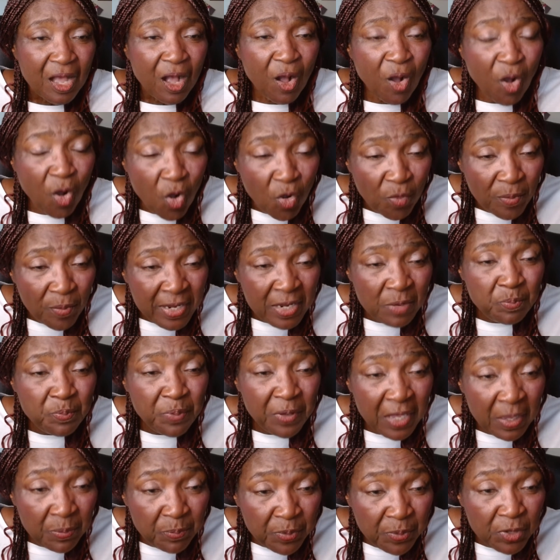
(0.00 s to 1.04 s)
How many
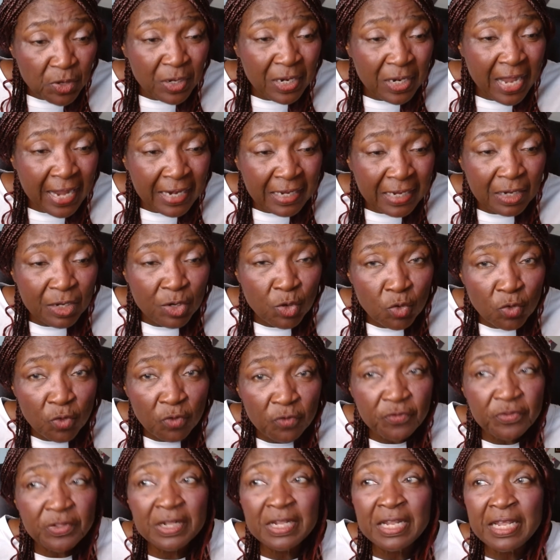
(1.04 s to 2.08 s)
people you let
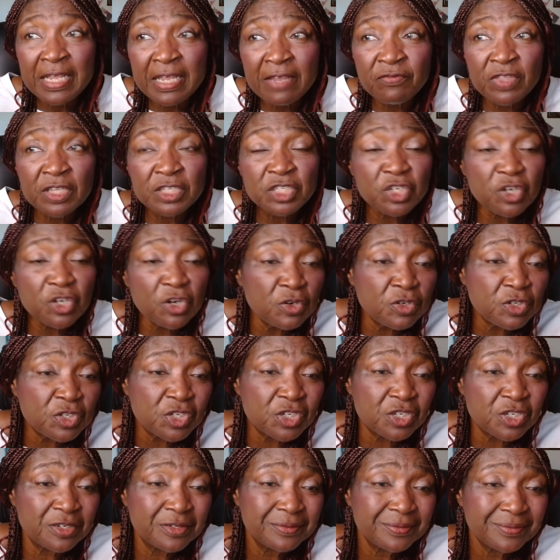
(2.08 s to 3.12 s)
leave the
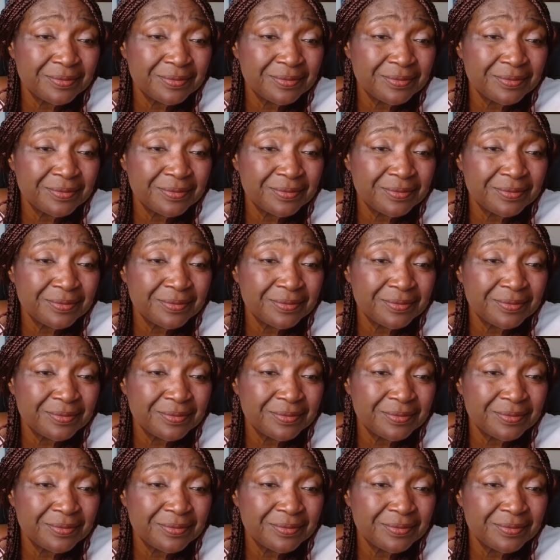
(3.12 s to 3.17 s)
church?